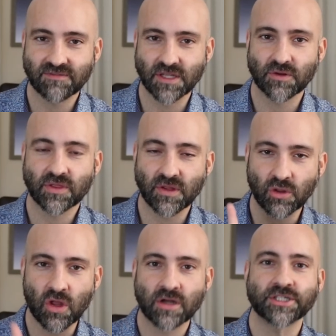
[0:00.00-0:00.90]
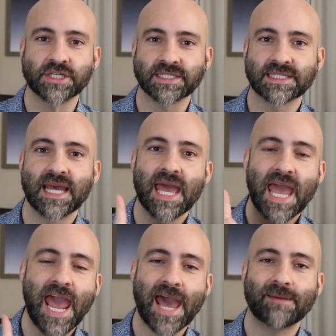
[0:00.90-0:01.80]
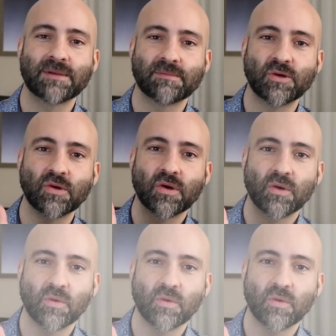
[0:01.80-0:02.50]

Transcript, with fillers: of the Earth, the largest habitable